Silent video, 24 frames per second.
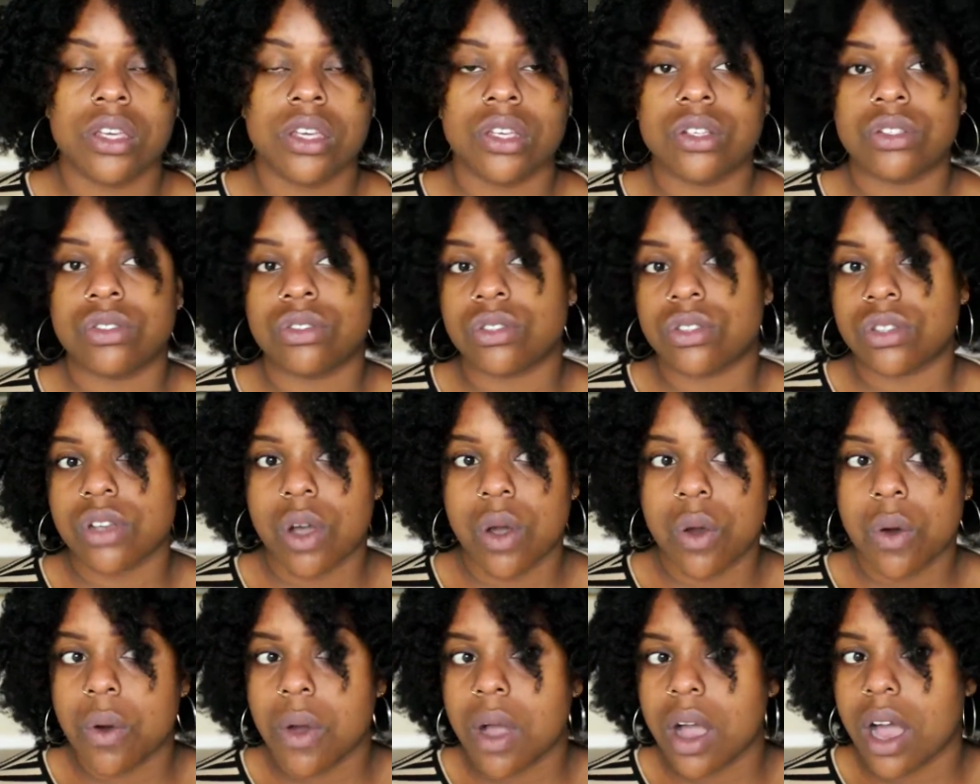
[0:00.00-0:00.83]
You
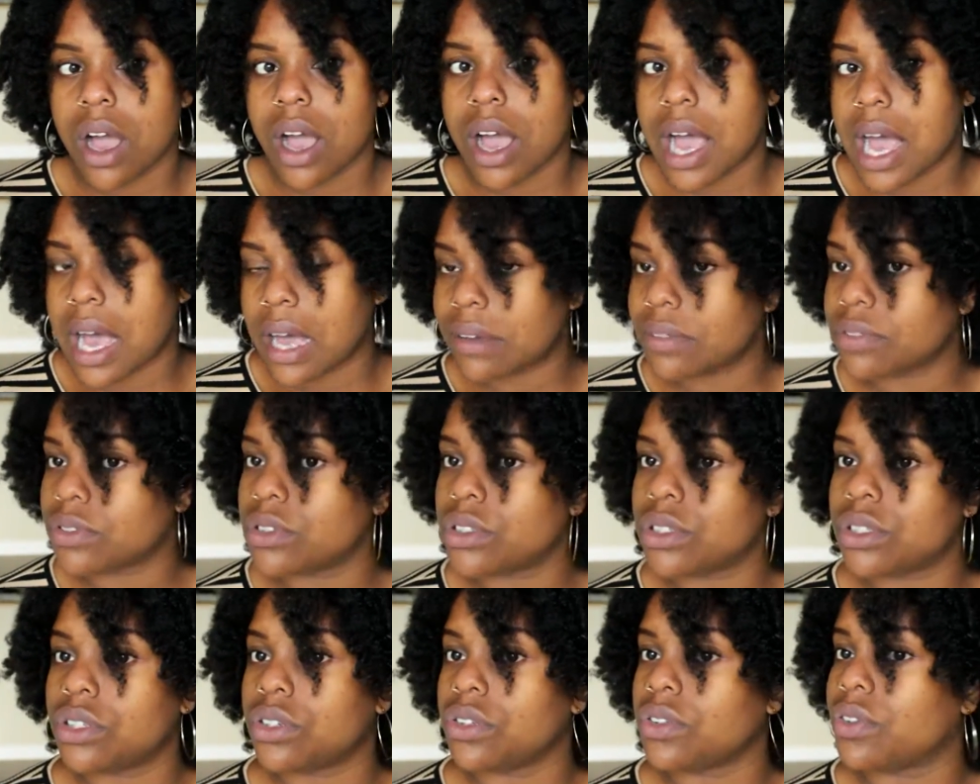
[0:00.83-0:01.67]
don't
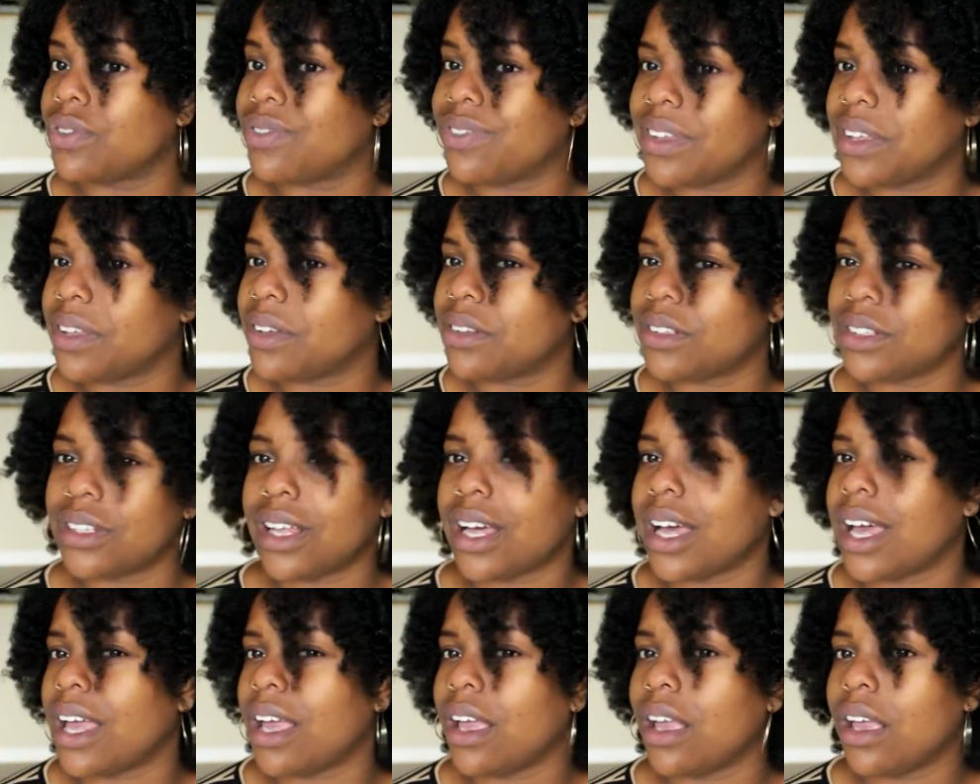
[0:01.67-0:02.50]
have to feel
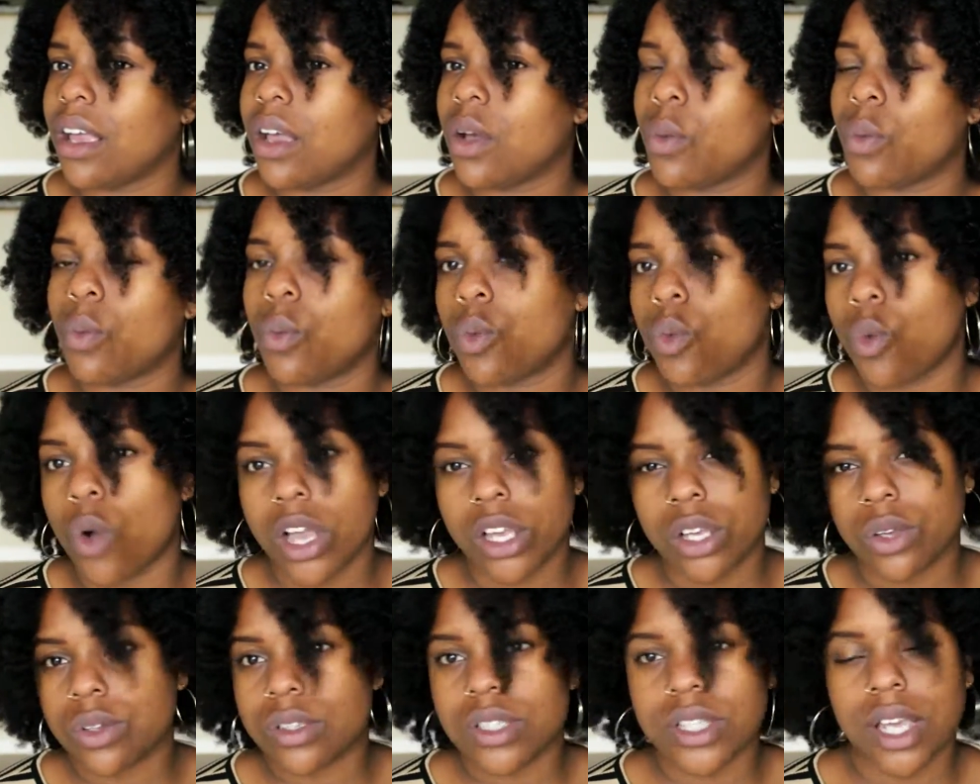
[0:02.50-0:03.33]
like
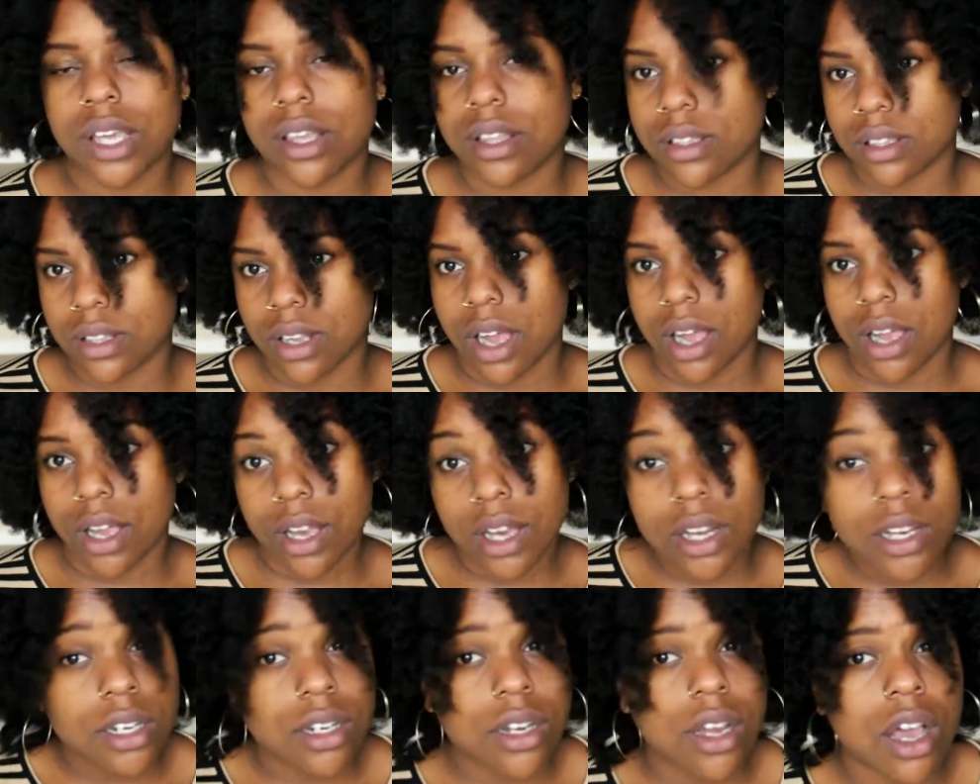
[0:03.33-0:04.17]
what you say is not
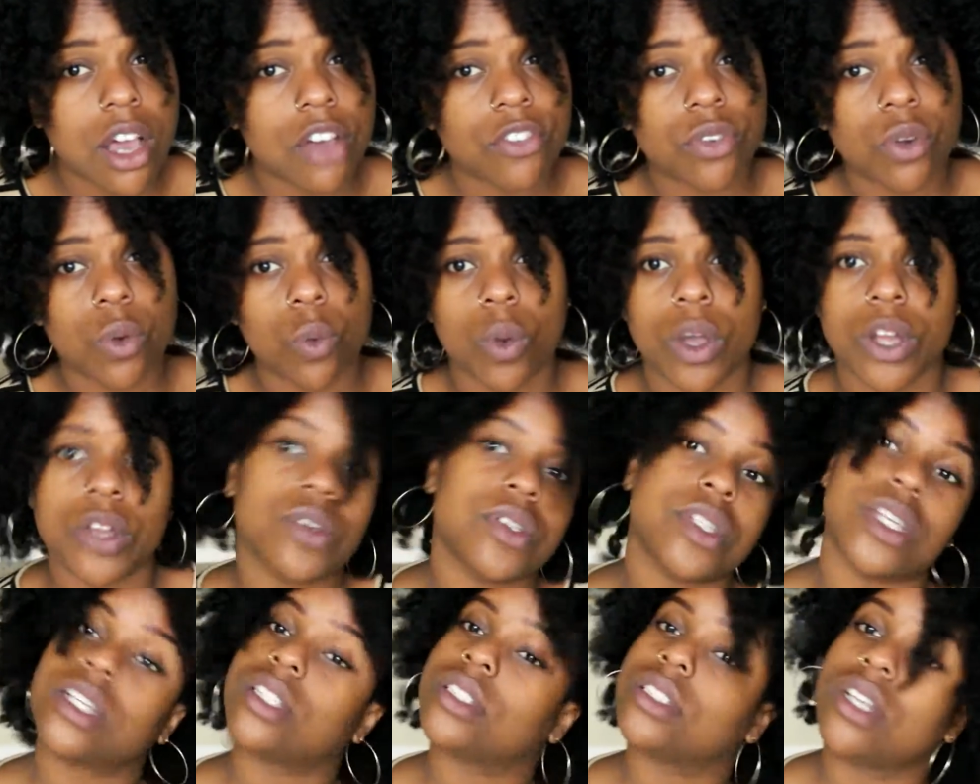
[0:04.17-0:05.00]
good enough or what
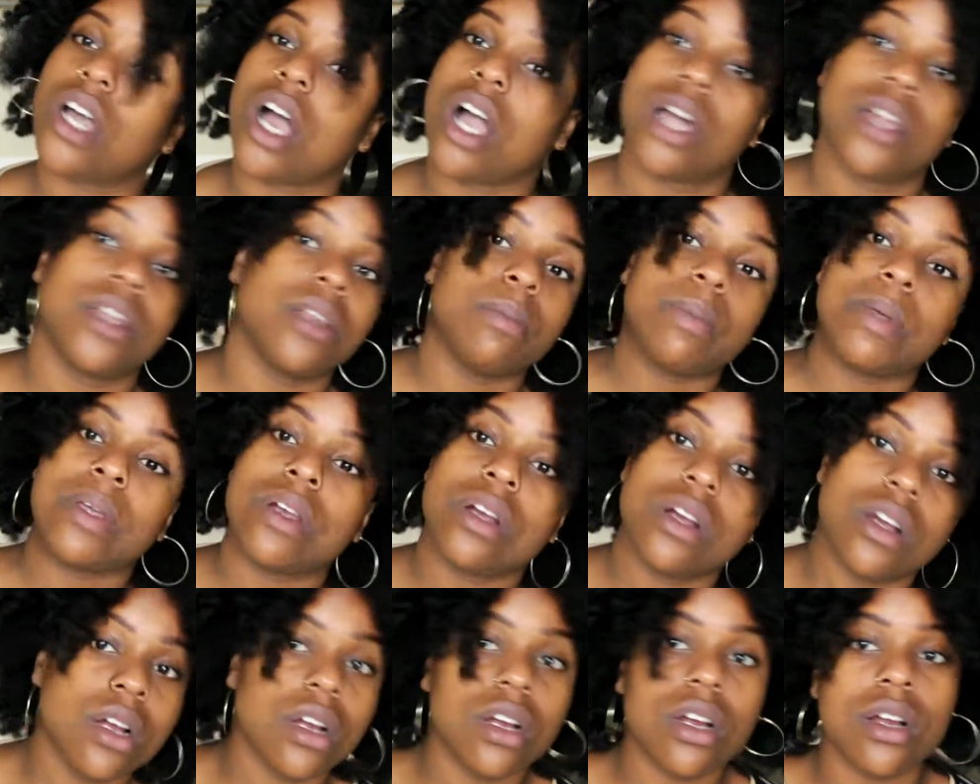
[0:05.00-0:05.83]
you say is not going to be
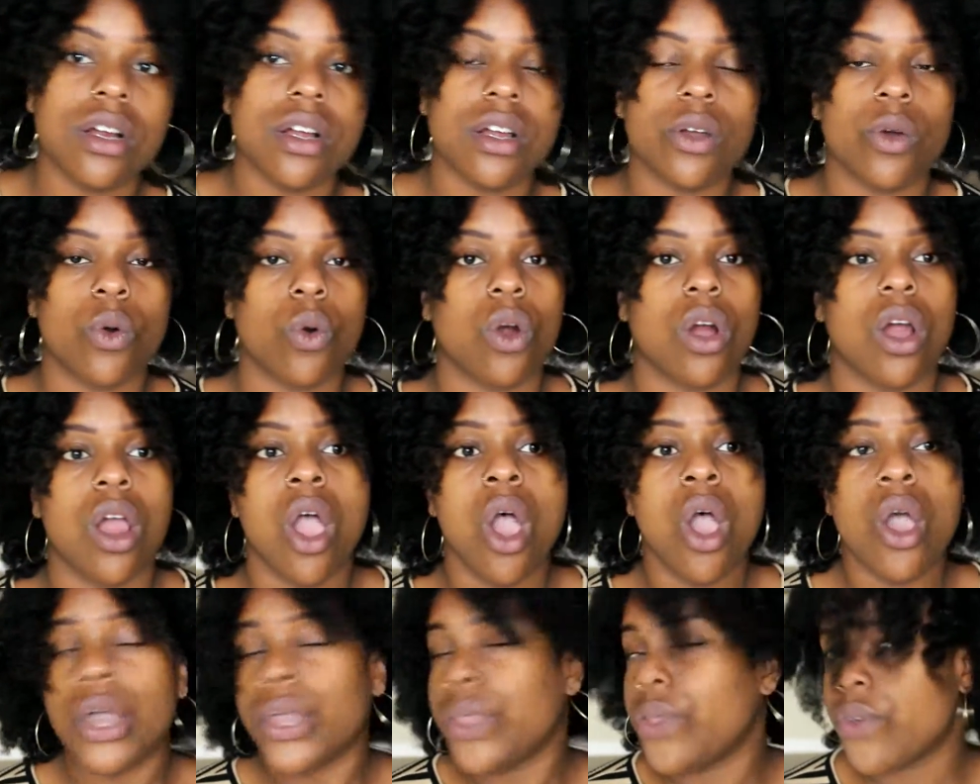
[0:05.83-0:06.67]
heard or
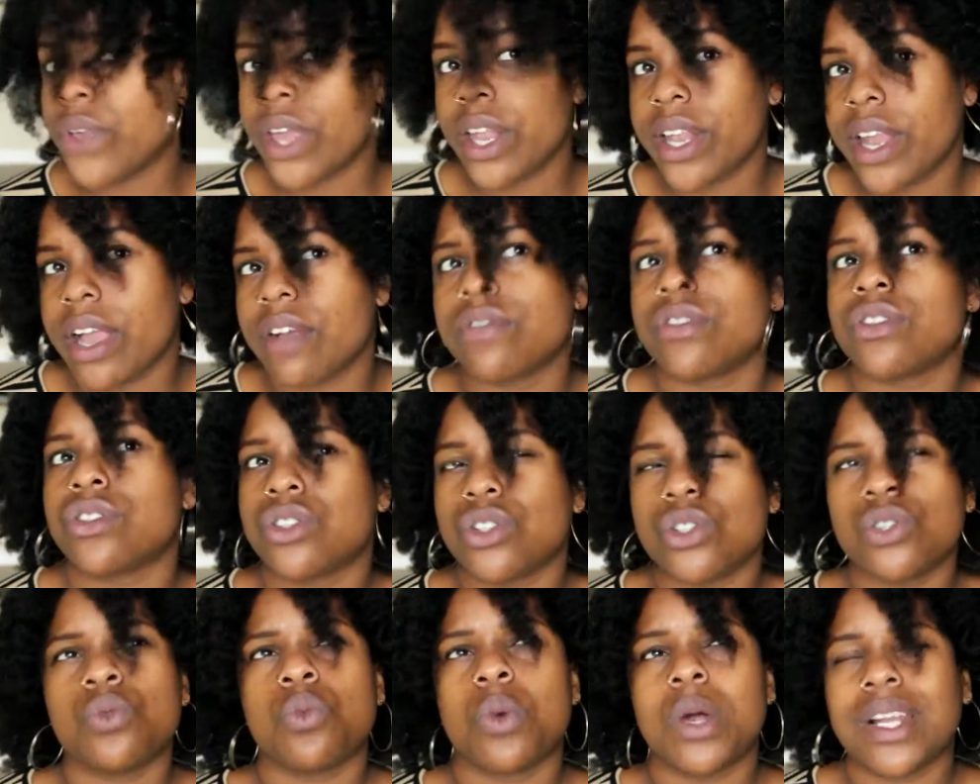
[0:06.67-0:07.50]
you can never
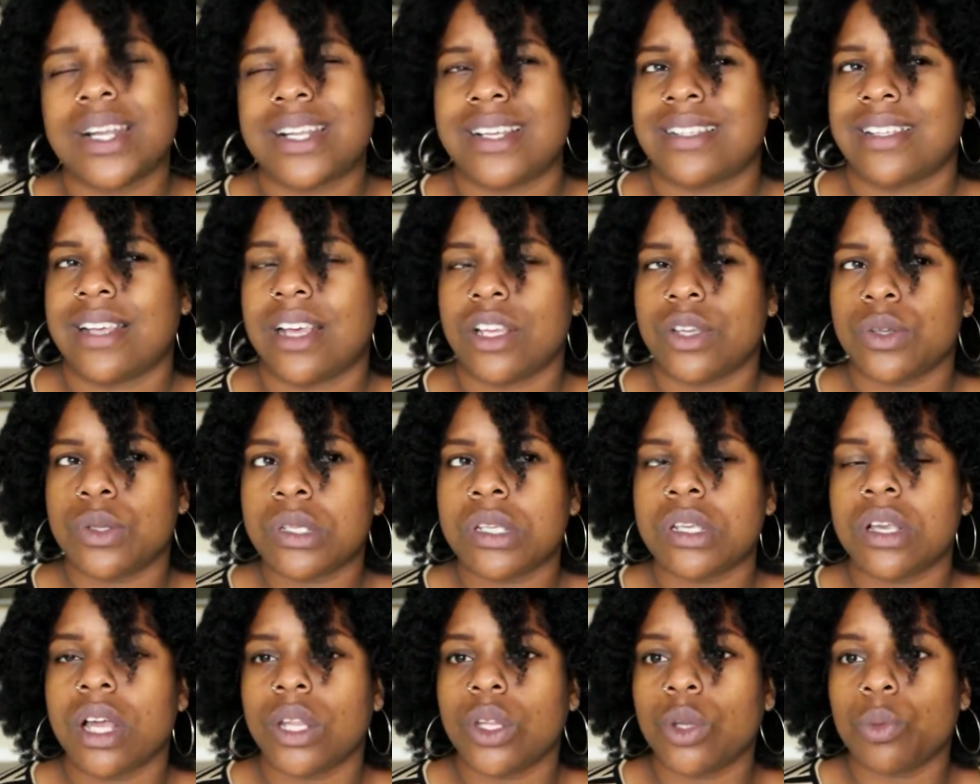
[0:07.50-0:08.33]
do what it is that you
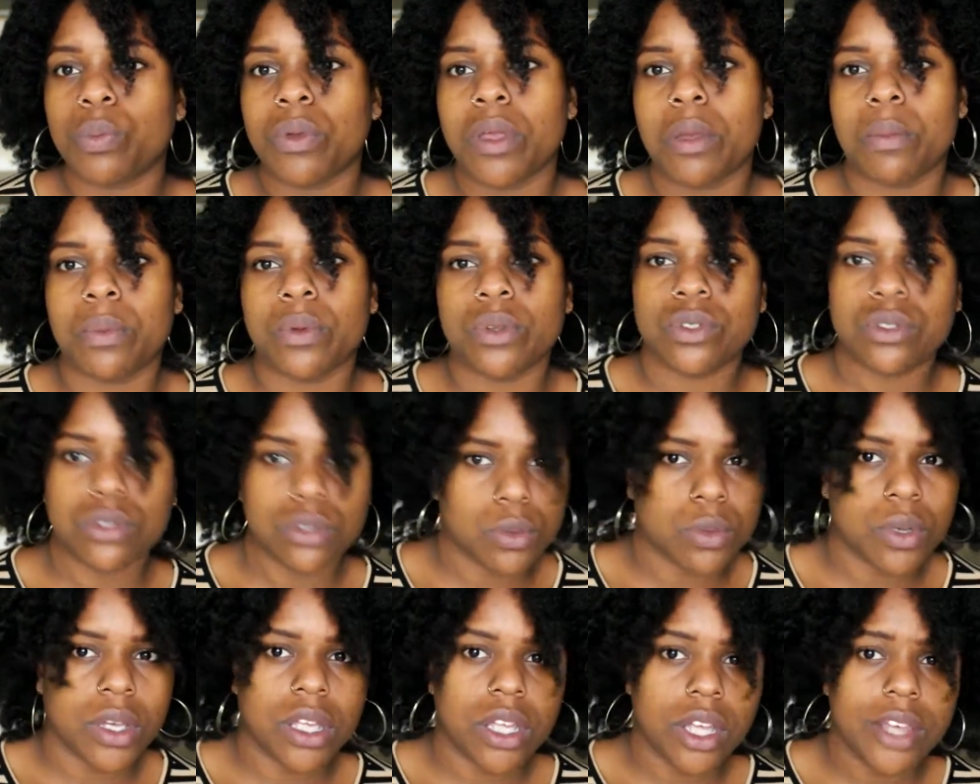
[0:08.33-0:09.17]
see other people
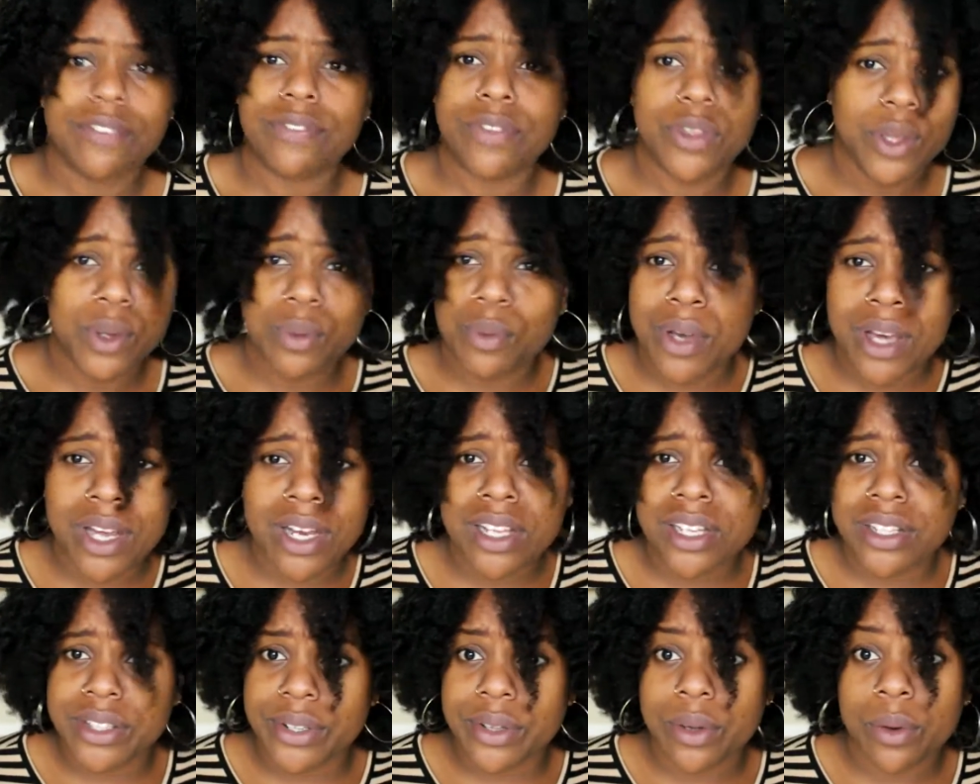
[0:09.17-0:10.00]
doing. If you
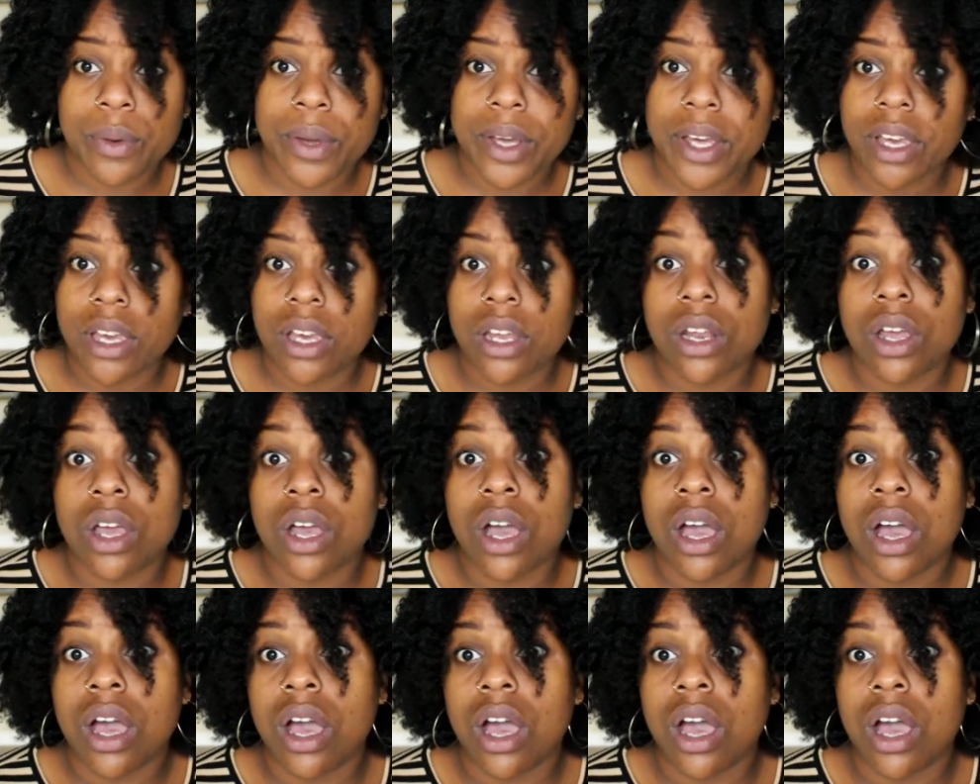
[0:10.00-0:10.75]
want to do it,